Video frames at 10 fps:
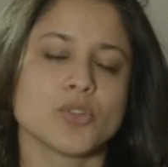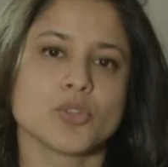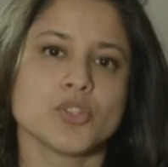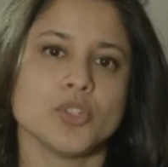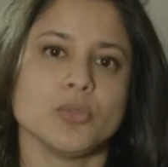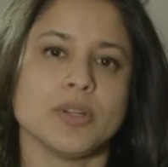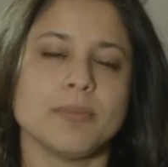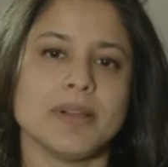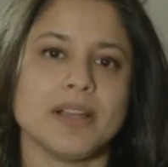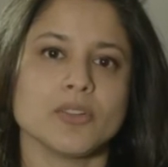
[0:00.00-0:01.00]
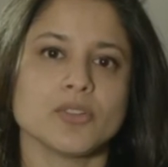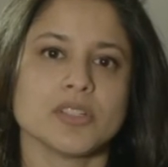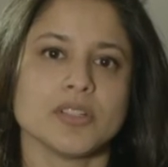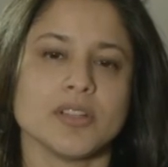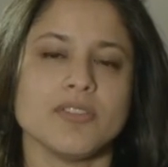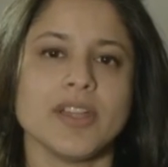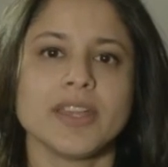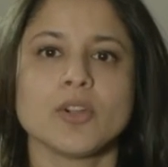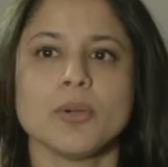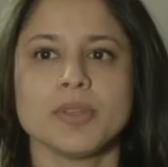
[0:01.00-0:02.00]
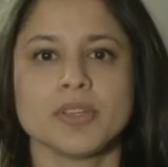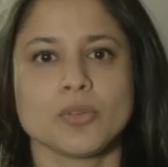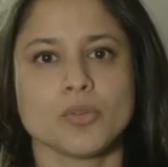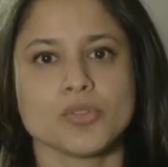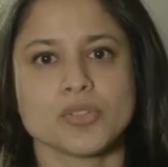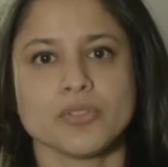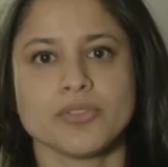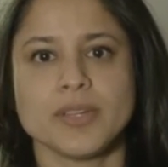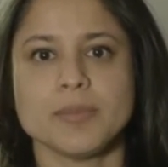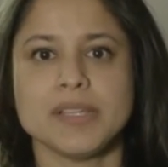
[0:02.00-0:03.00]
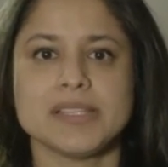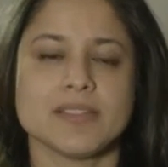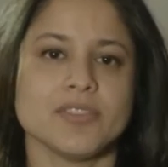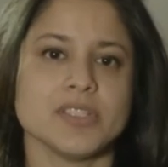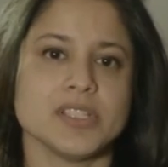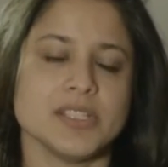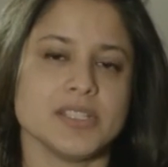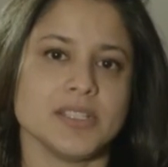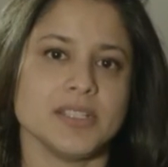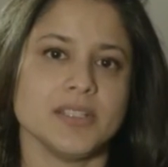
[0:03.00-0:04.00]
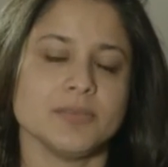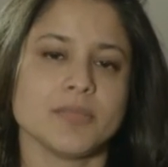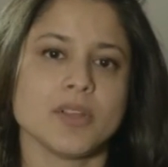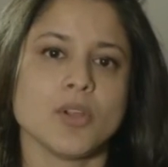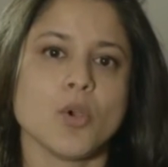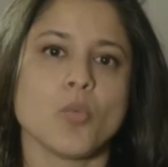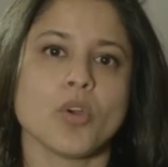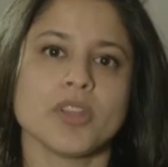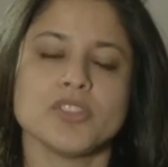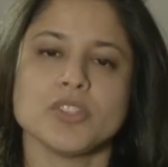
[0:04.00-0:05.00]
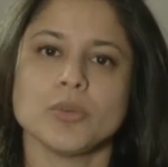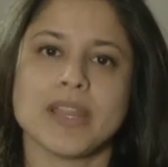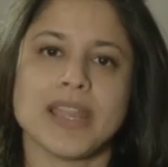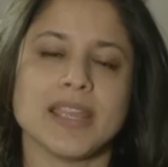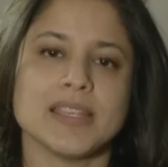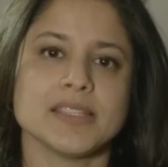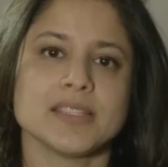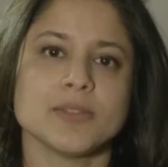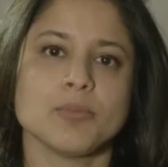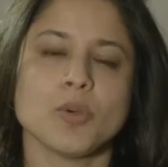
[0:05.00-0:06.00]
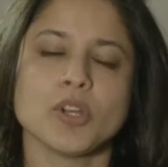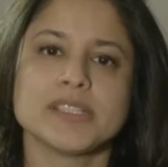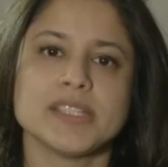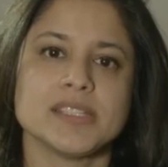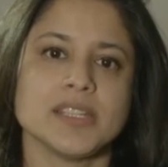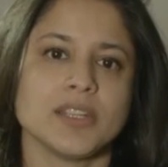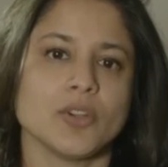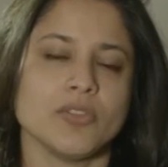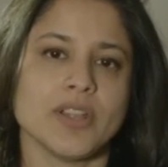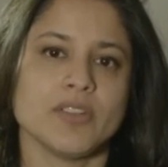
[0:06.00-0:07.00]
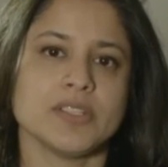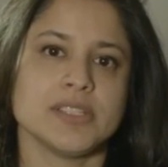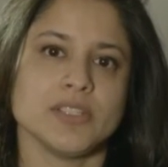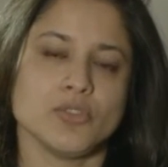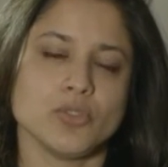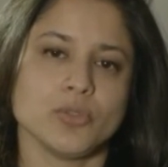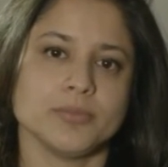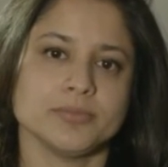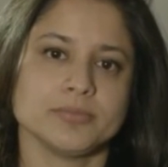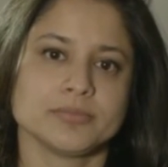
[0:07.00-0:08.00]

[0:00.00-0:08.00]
talk to you about a very common cause of female subfertility, what is known as polycystic ovarian syndrome.